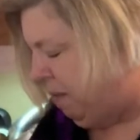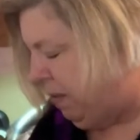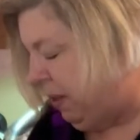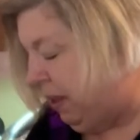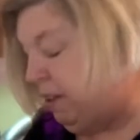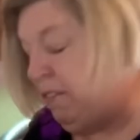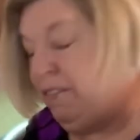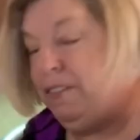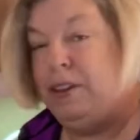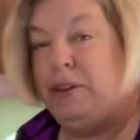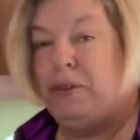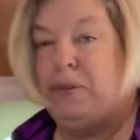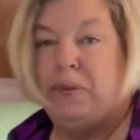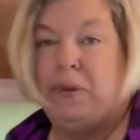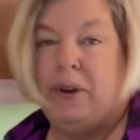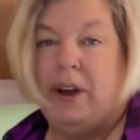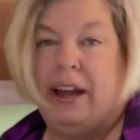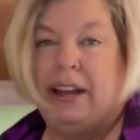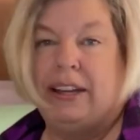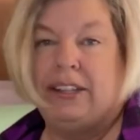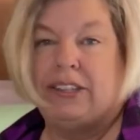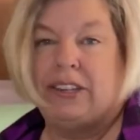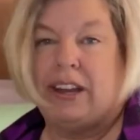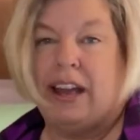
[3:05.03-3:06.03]
If you
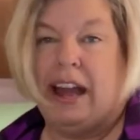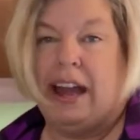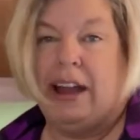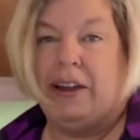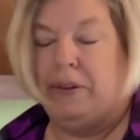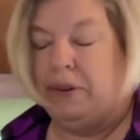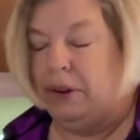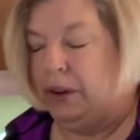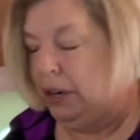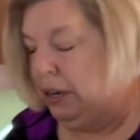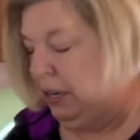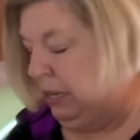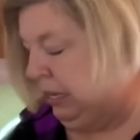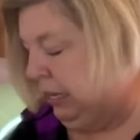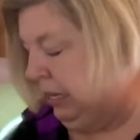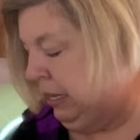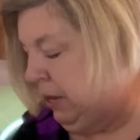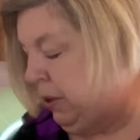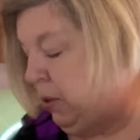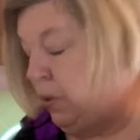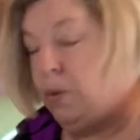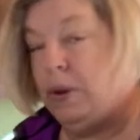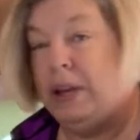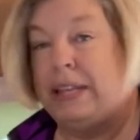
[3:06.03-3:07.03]
watch our
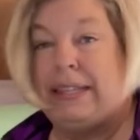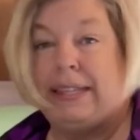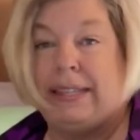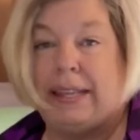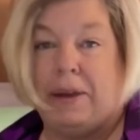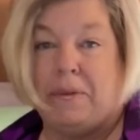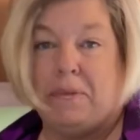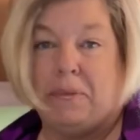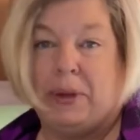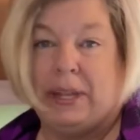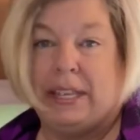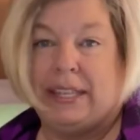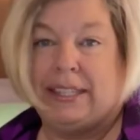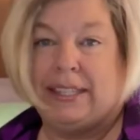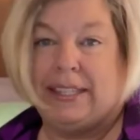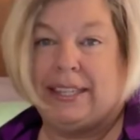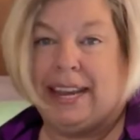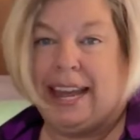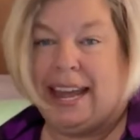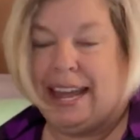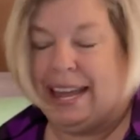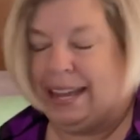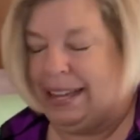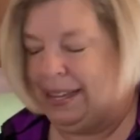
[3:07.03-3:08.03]
What's Up
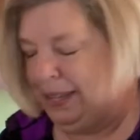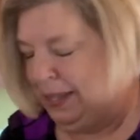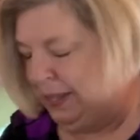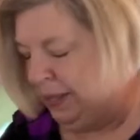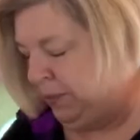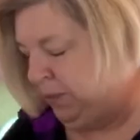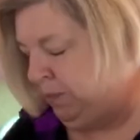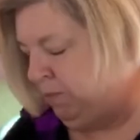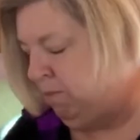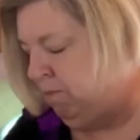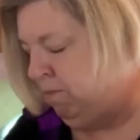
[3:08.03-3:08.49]
Wednesdays,